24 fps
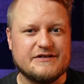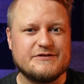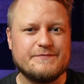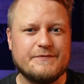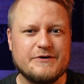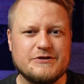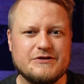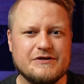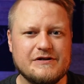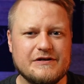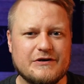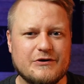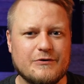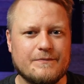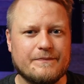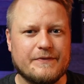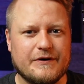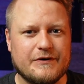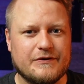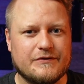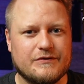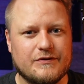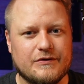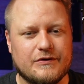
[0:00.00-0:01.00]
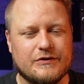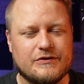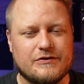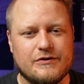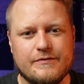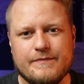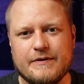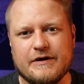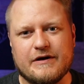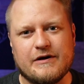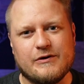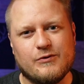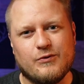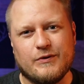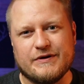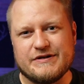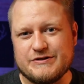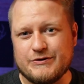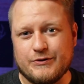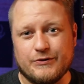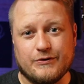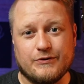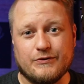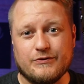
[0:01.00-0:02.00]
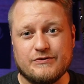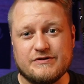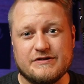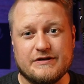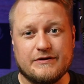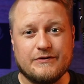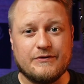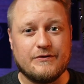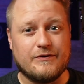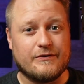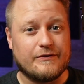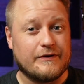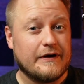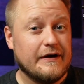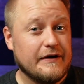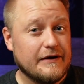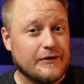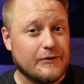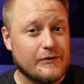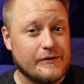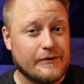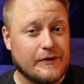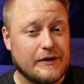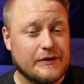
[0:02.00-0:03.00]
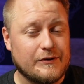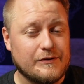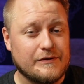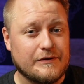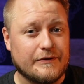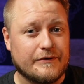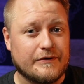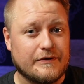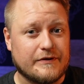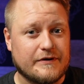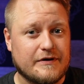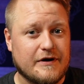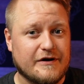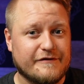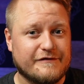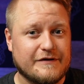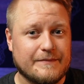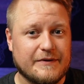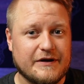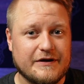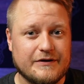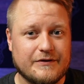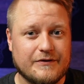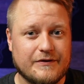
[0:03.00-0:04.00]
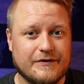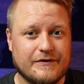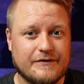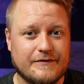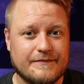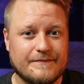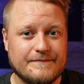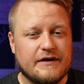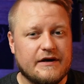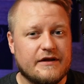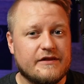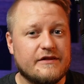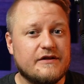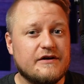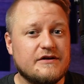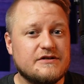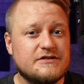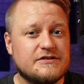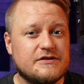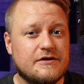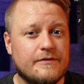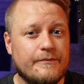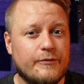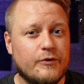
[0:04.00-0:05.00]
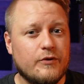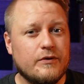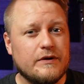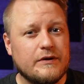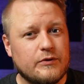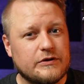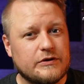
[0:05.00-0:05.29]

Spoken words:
especially compared to the typical ones you use in your regular coffee maker. And thus, brewing